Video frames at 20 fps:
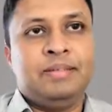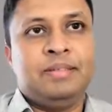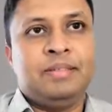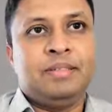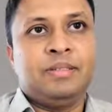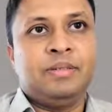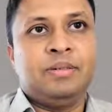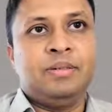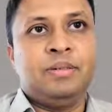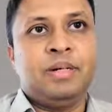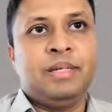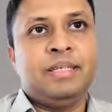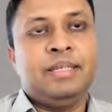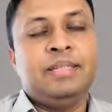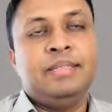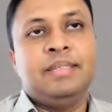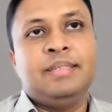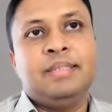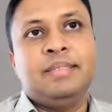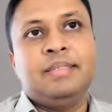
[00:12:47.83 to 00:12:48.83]
So I
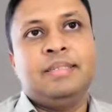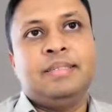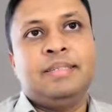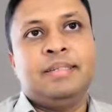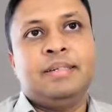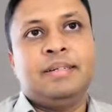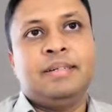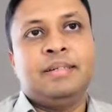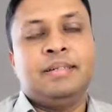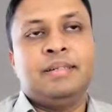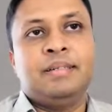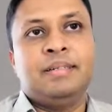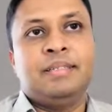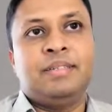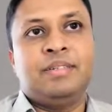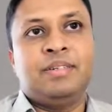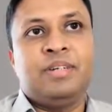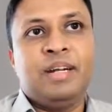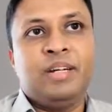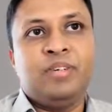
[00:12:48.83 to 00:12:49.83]
think this is a
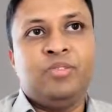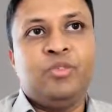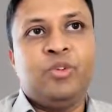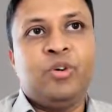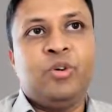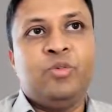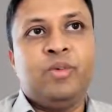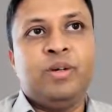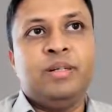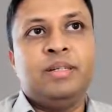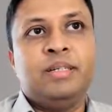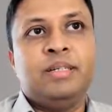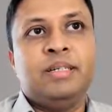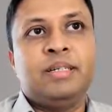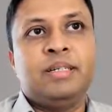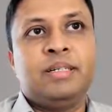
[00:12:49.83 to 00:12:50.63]
straightforward